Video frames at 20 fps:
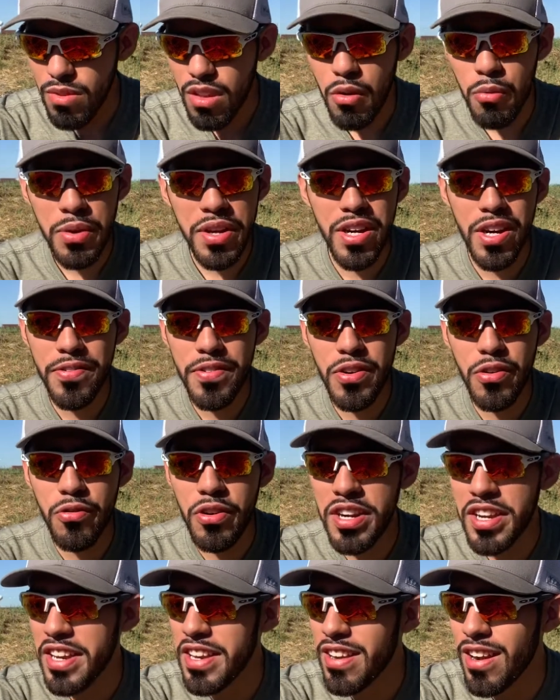We covered
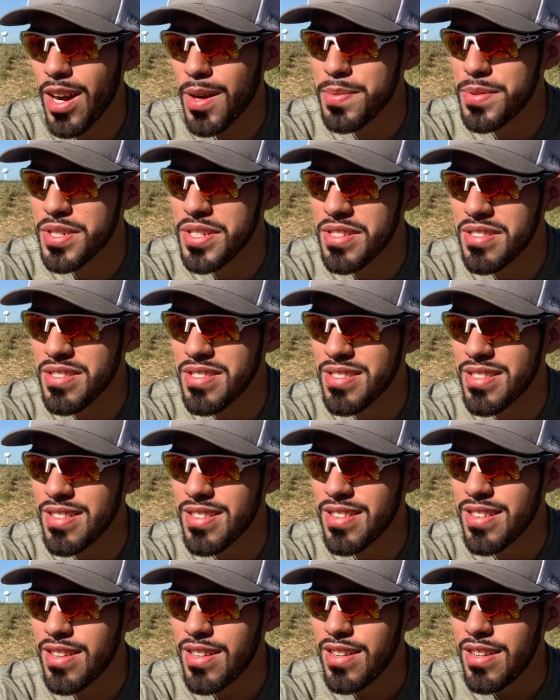rigging options.
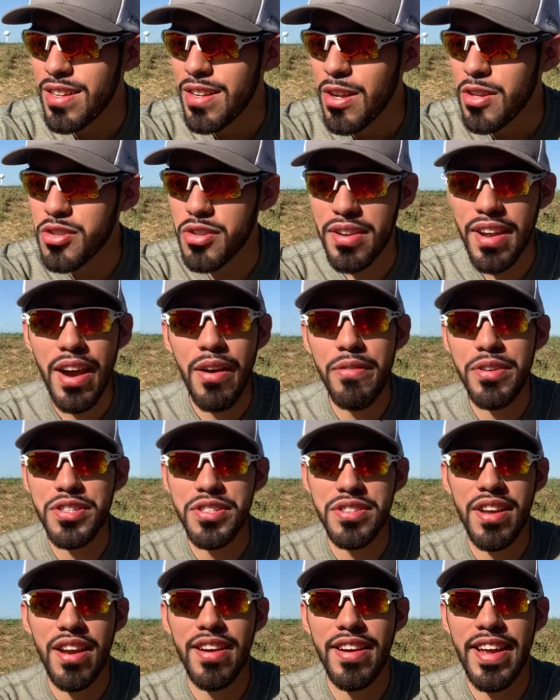So now we
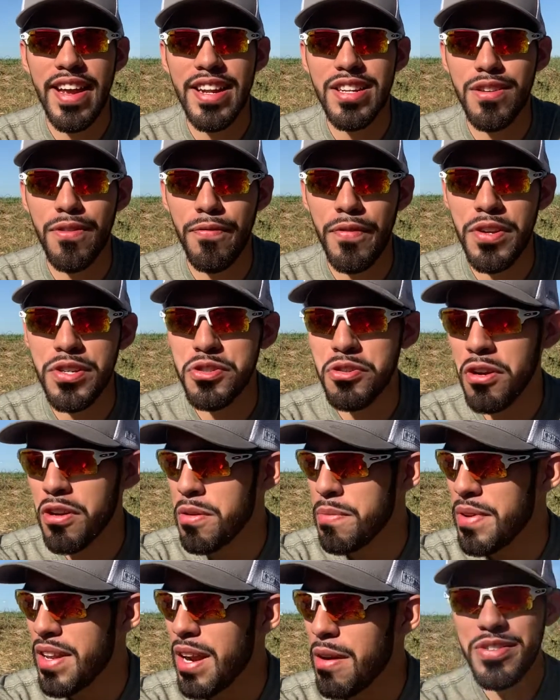just got to catch a fish on
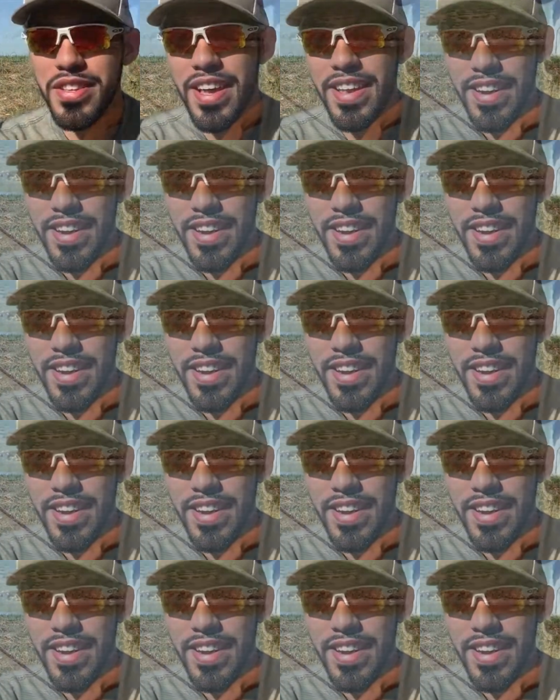them. And I see the